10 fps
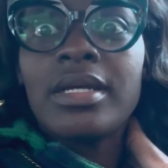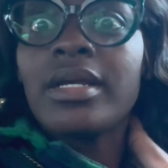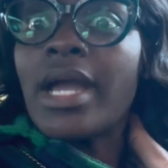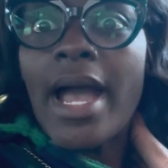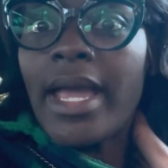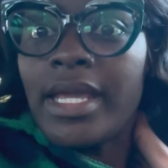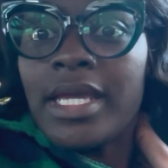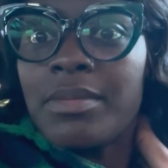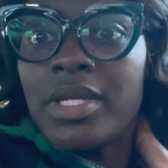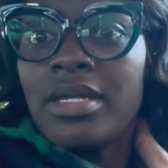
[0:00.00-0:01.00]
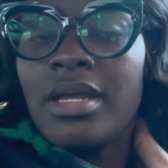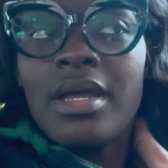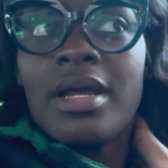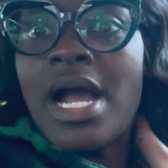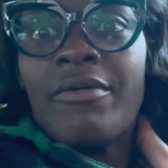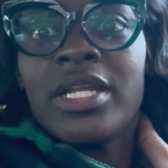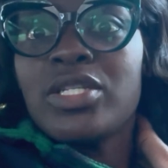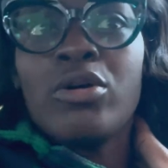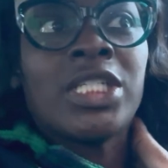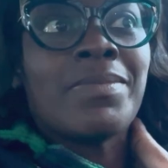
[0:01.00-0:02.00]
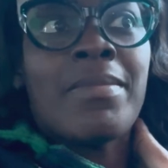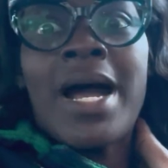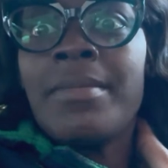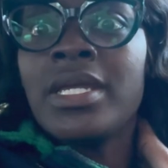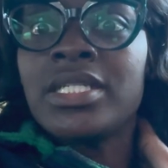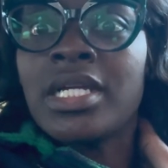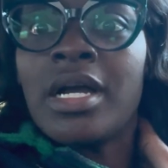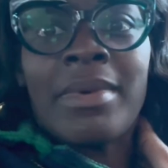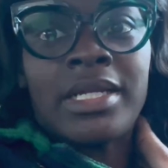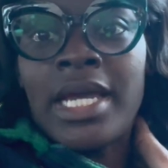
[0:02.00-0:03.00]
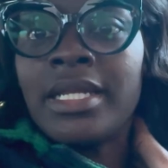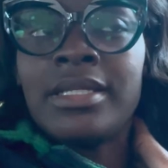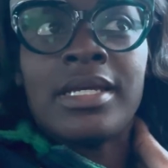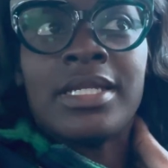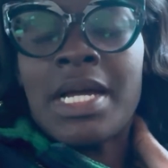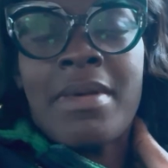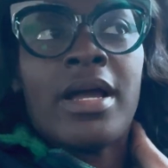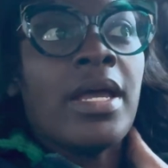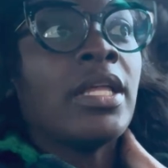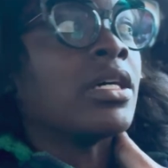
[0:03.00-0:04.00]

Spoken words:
God hated me. I already told y'all my mommy in jail, my daddy dead. Now the